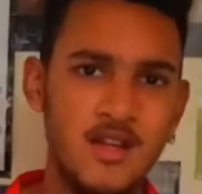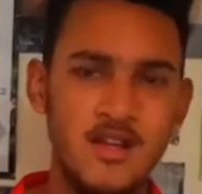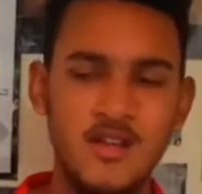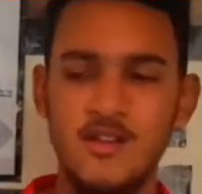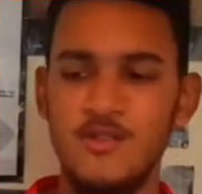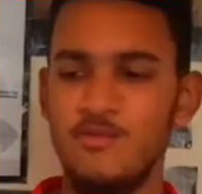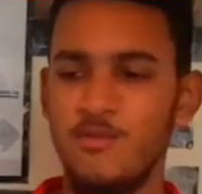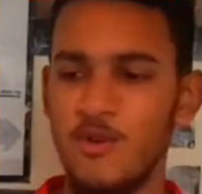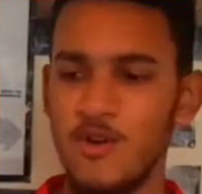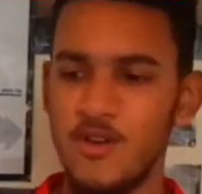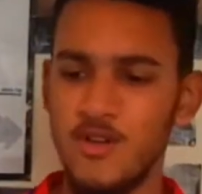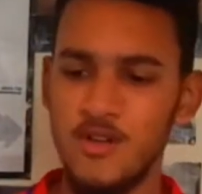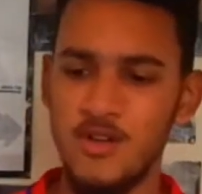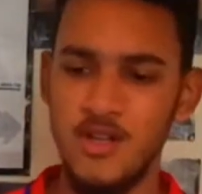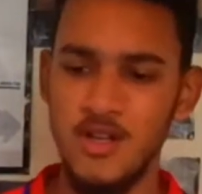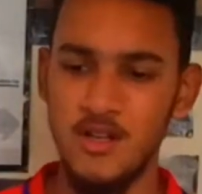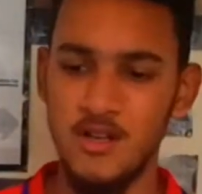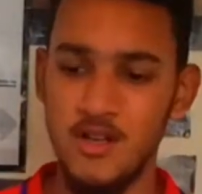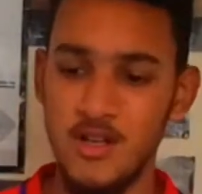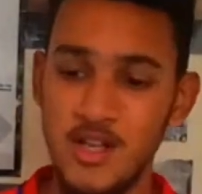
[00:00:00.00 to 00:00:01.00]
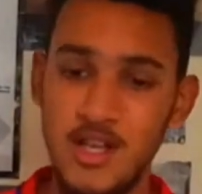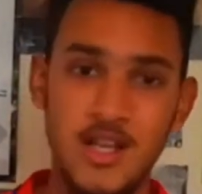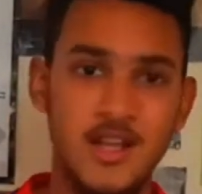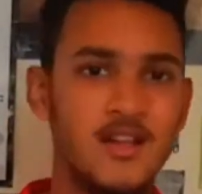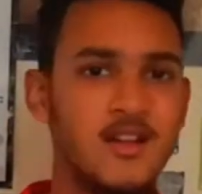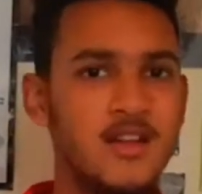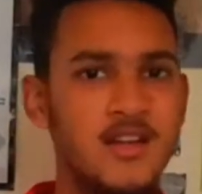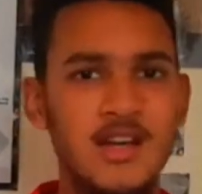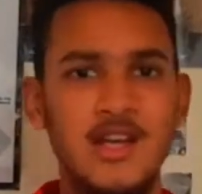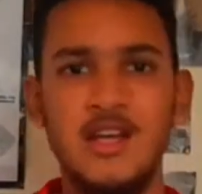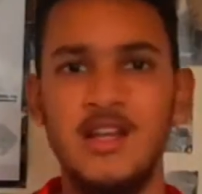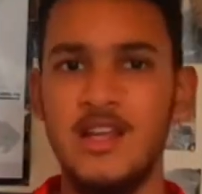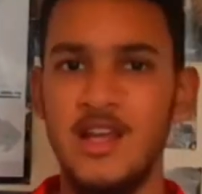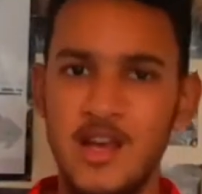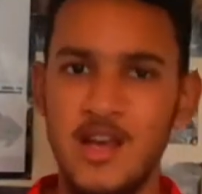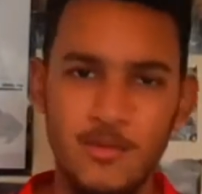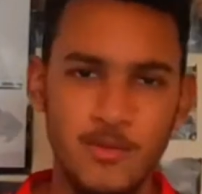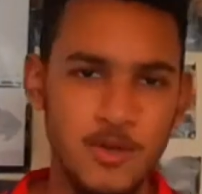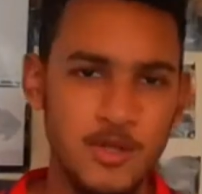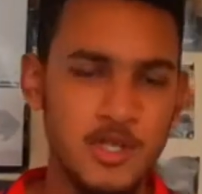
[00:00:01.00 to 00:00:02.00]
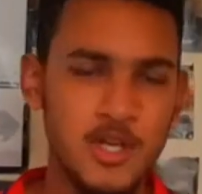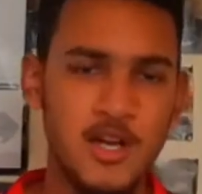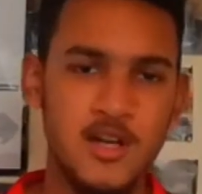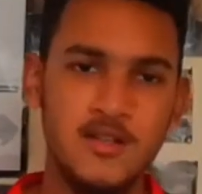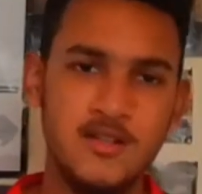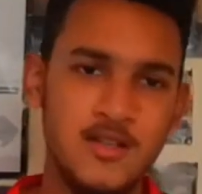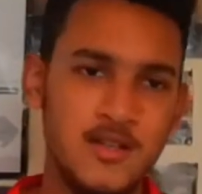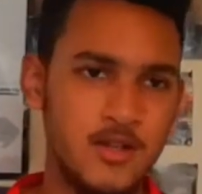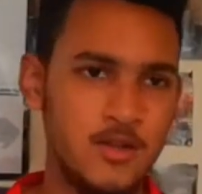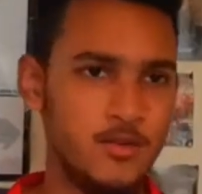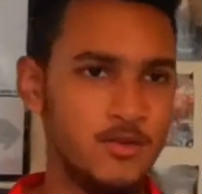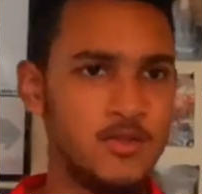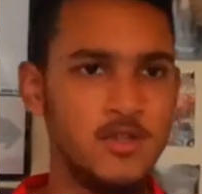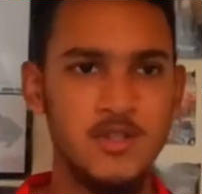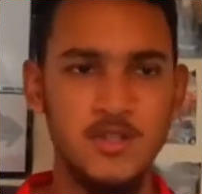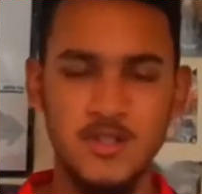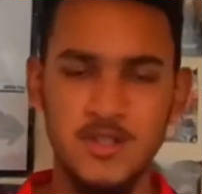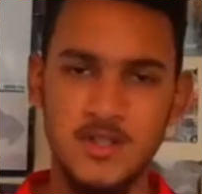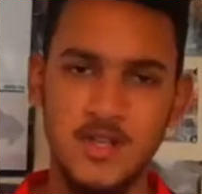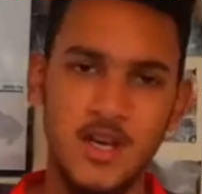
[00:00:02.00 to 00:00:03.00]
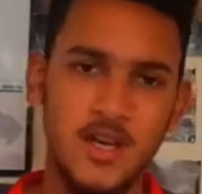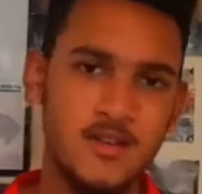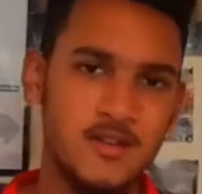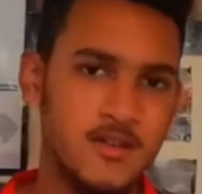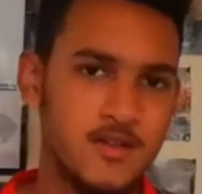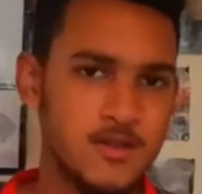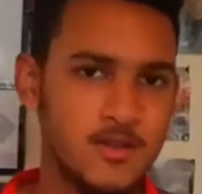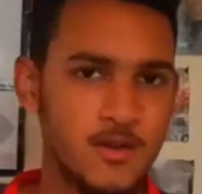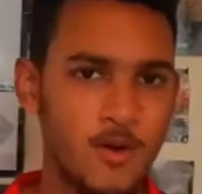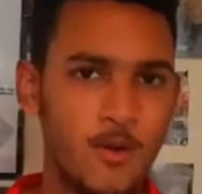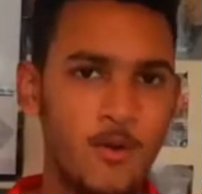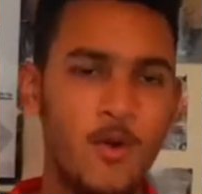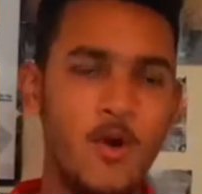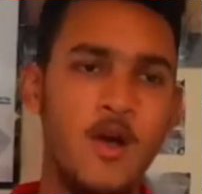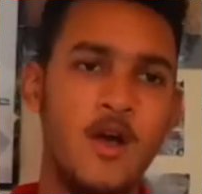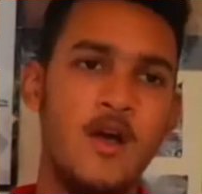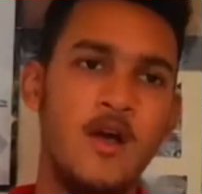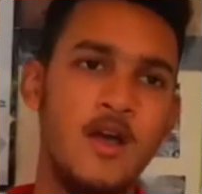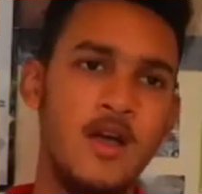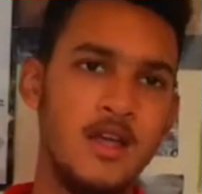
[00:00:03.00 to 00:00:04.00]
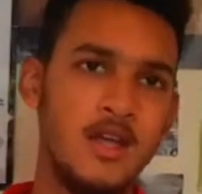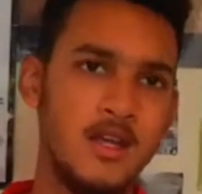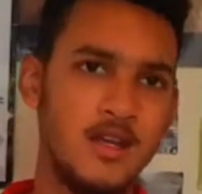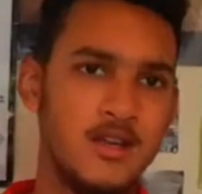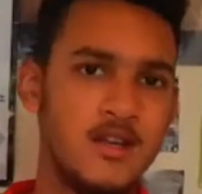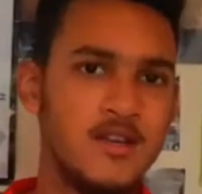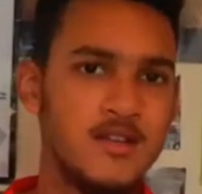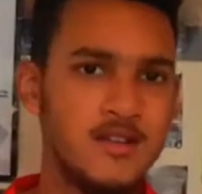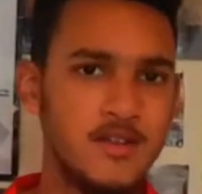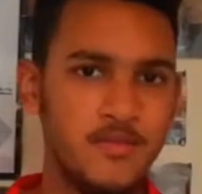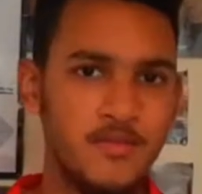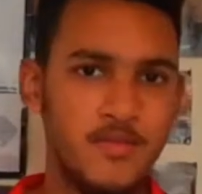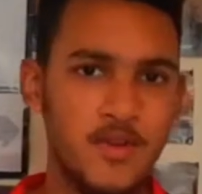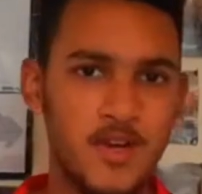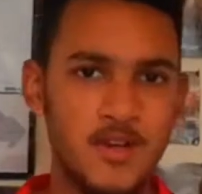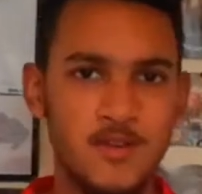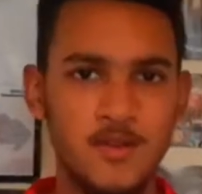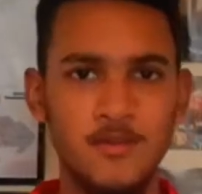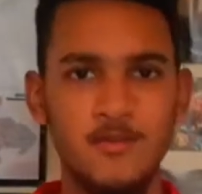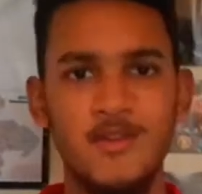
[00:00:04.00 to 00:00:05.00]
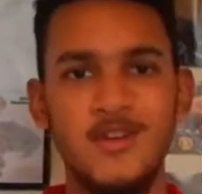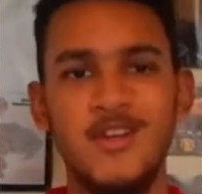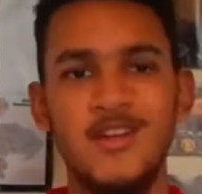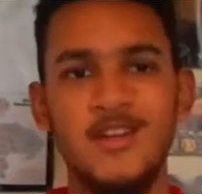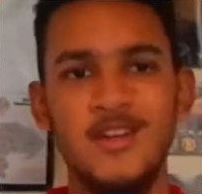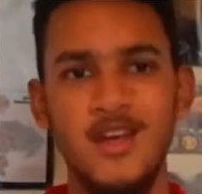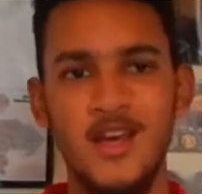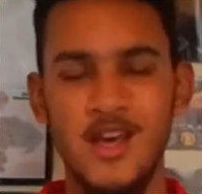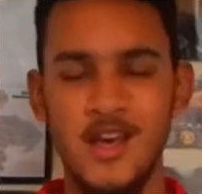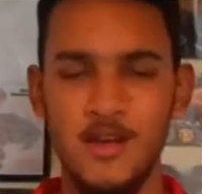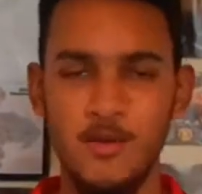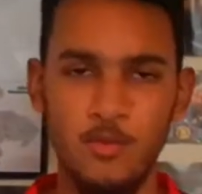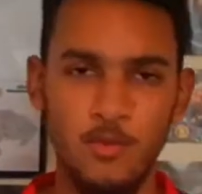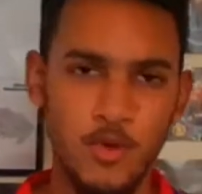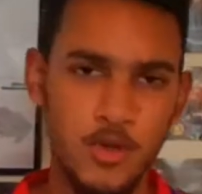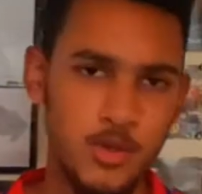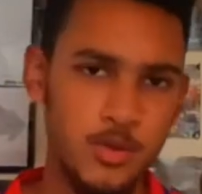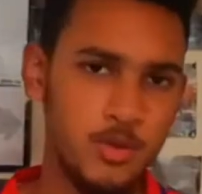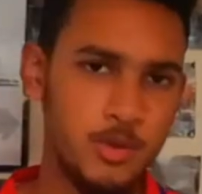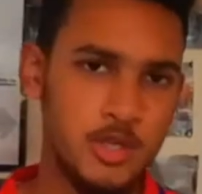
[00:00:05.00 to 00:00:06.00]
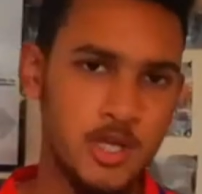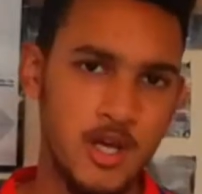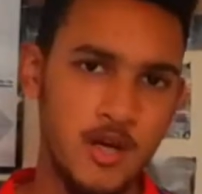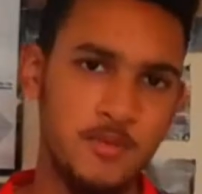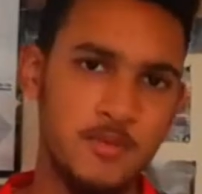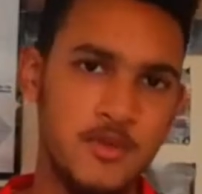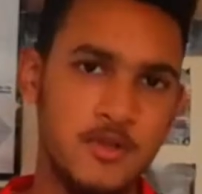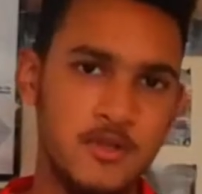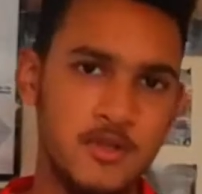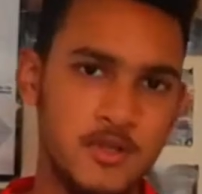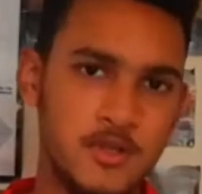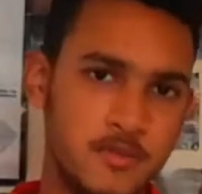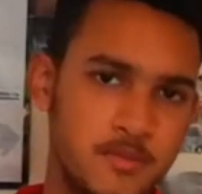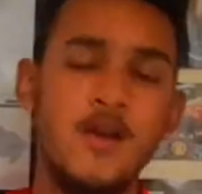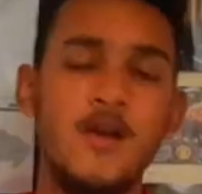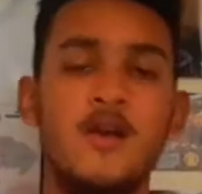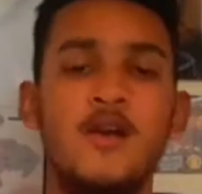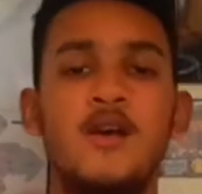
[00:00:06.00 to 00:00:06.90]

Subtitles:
He's won it in England again with Chelsea using this tactic. So it is effective and it can win you championships.